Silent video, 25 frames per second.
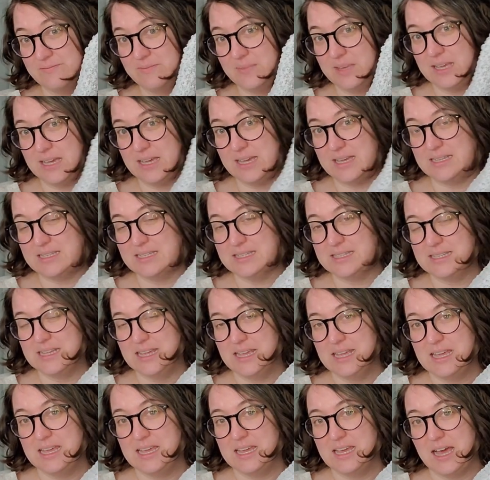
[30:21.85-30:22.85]
because
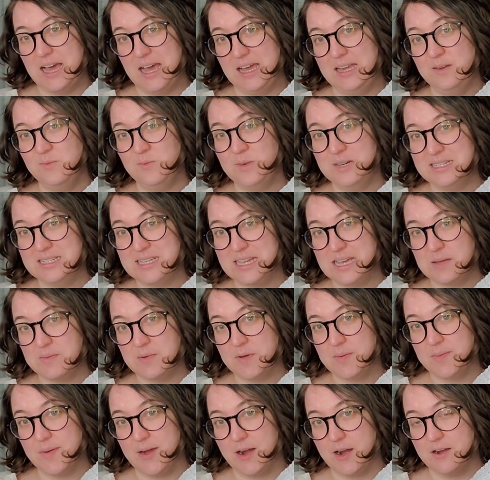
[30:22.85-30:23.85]
I didn't want to take him
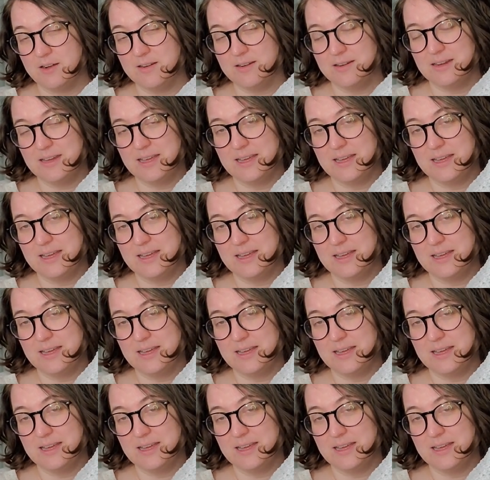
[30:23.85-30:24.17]
apart.